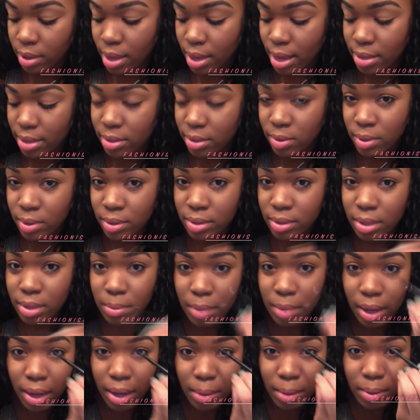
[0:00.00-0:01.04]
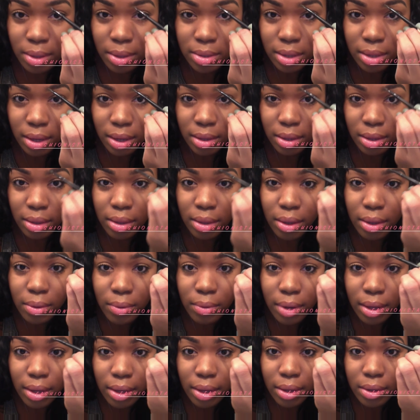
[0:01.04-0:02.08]
As you can see, my eyebrow's kind of thin
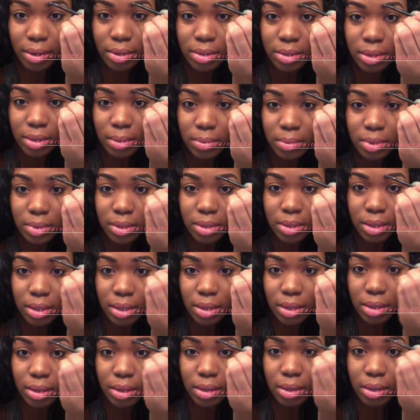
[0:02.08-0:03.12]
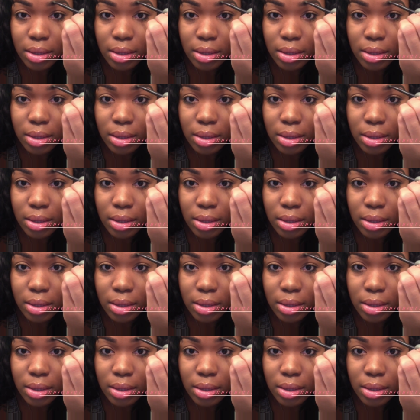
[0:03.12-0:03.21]
right here, so I'm just gonna